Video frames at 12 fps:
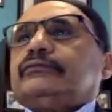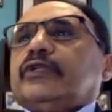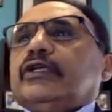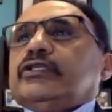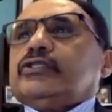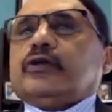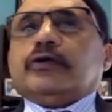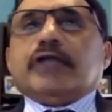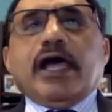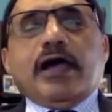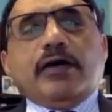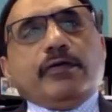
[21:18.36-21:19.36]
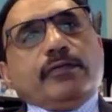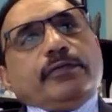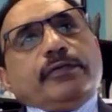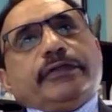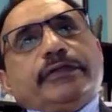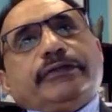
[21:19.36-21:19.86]
So now
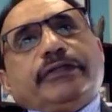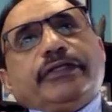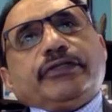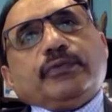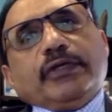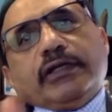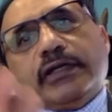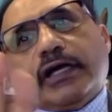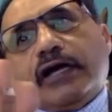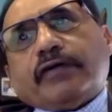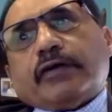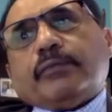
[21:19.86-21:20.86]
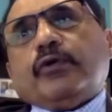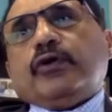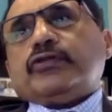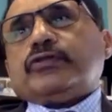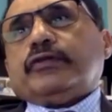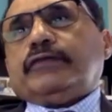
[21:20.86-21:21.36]
this will cover
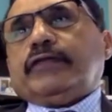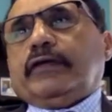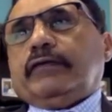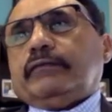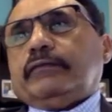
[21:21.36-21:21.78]
most of the